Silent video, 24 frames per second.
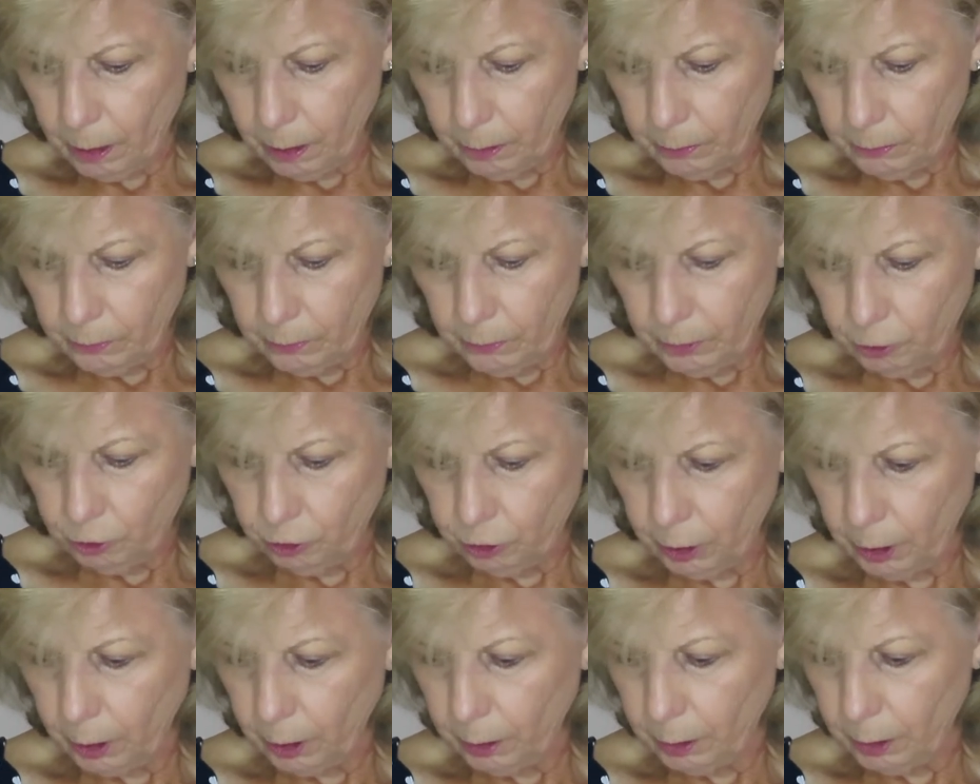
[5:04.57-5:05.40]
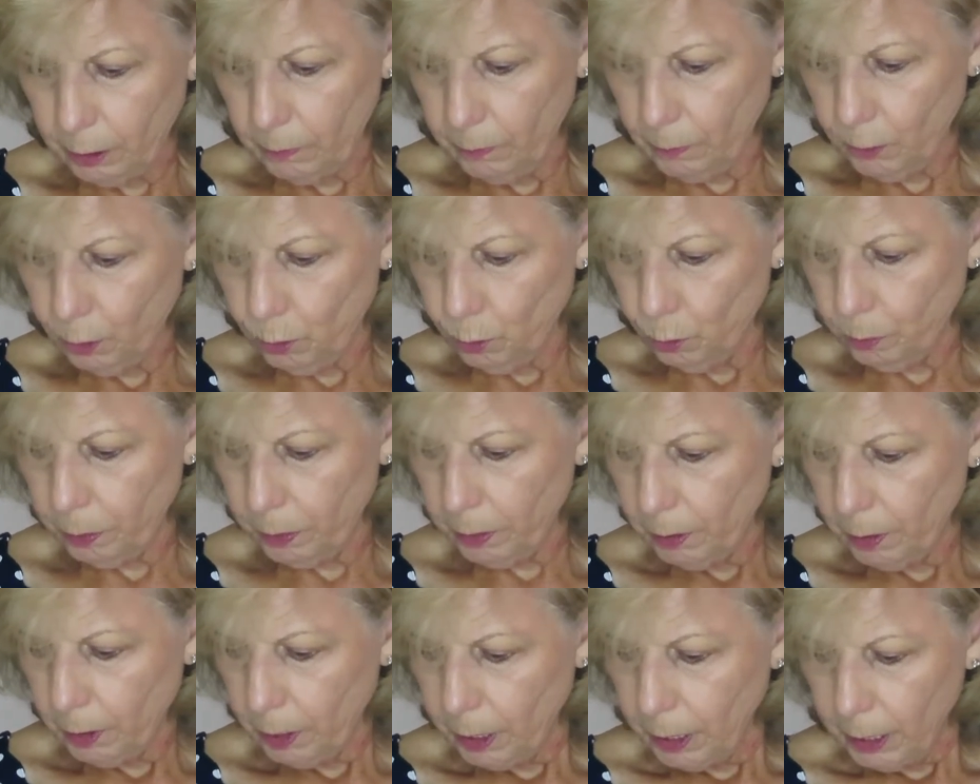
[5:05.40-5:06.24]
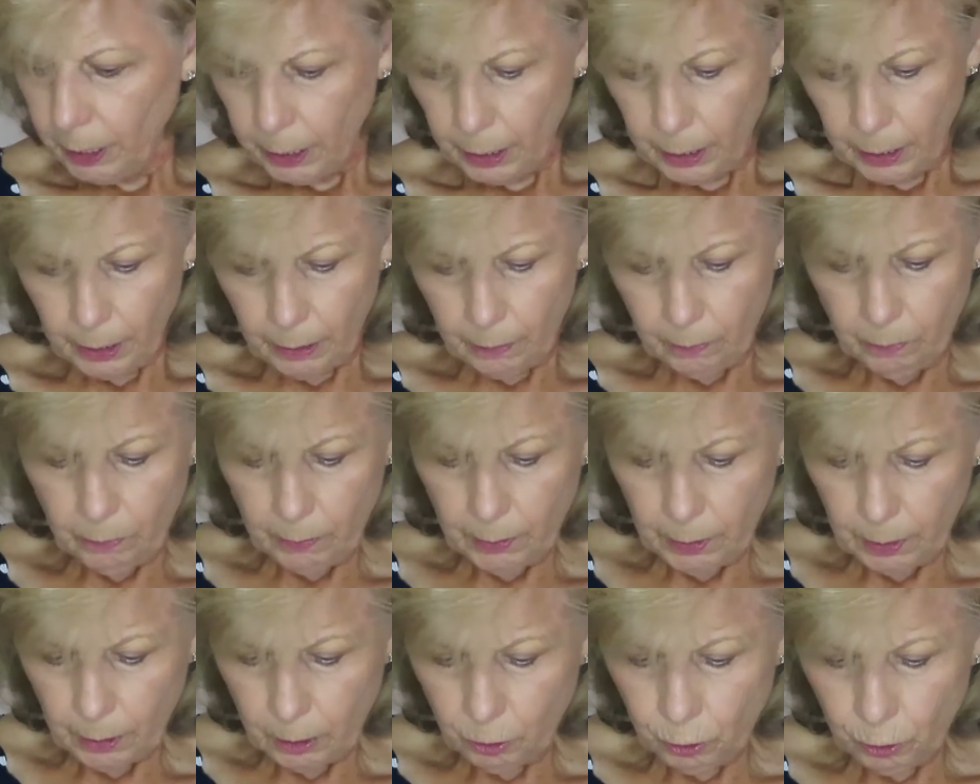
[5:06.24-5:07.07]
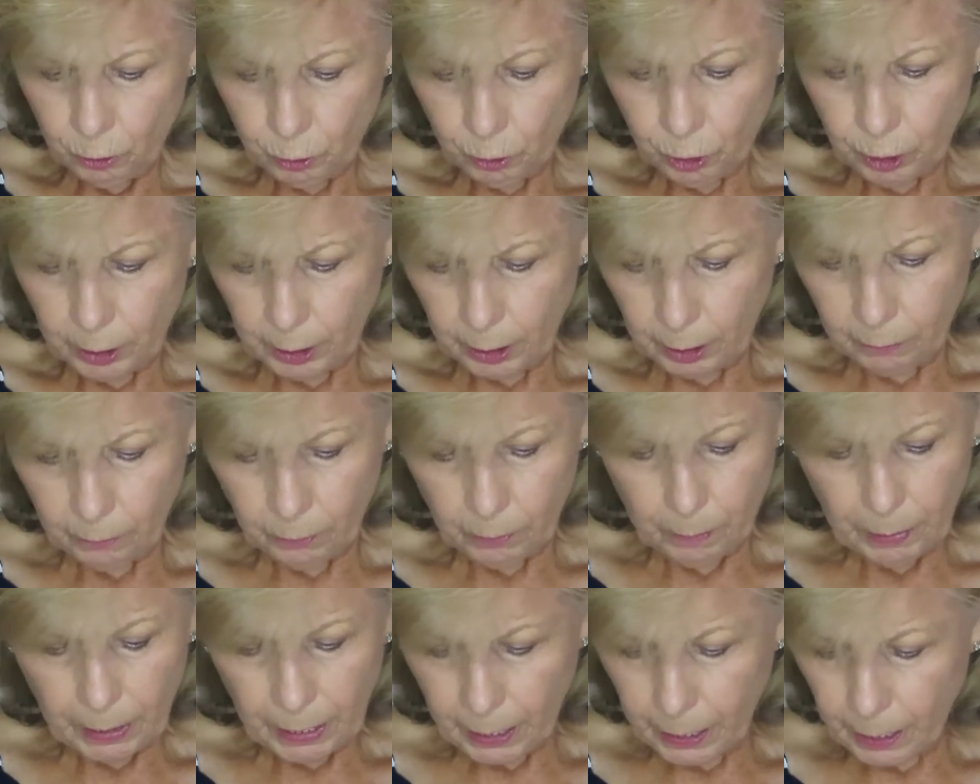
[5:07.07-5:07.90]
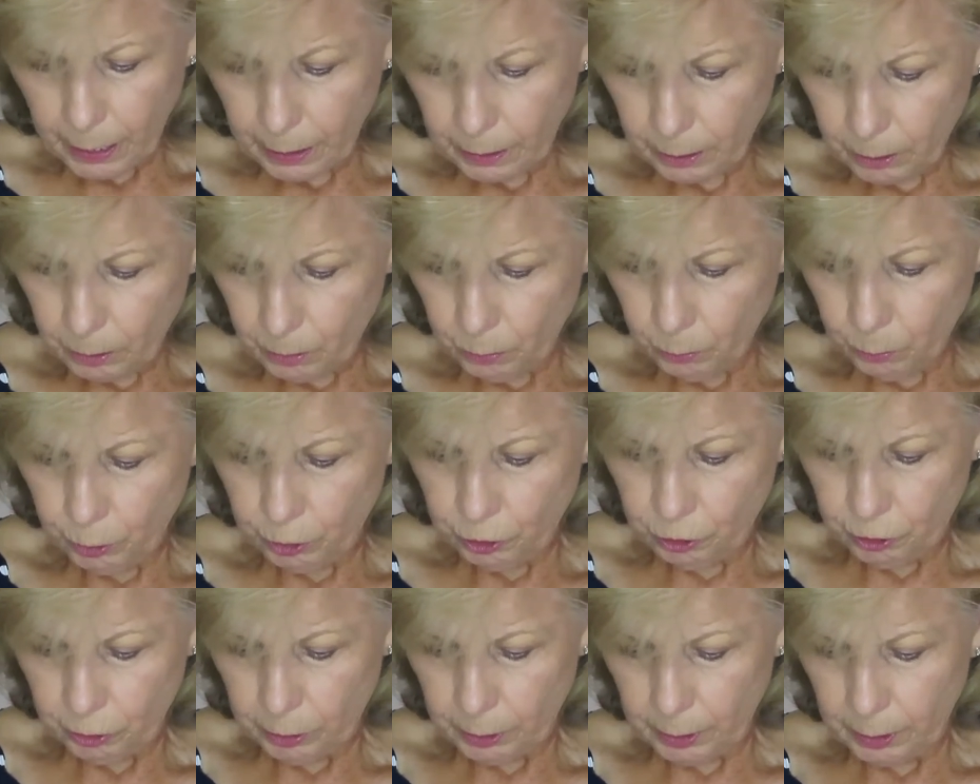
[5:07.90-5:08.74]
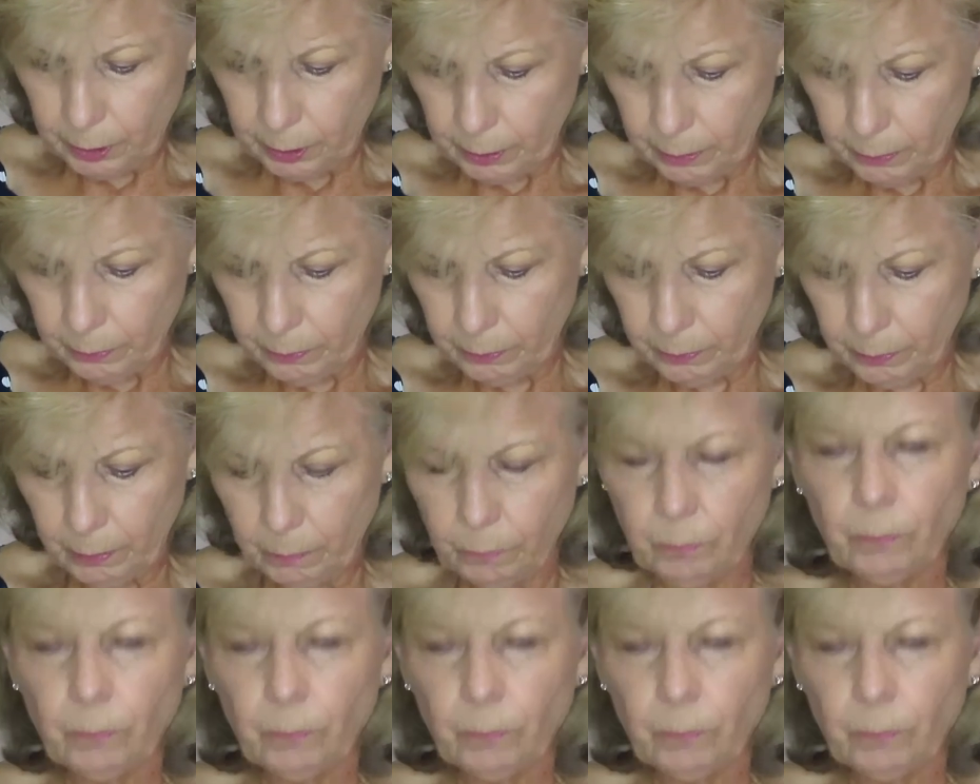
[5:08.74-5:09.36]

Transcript: stitch out in the hoop. And then you're going to have the back, which is,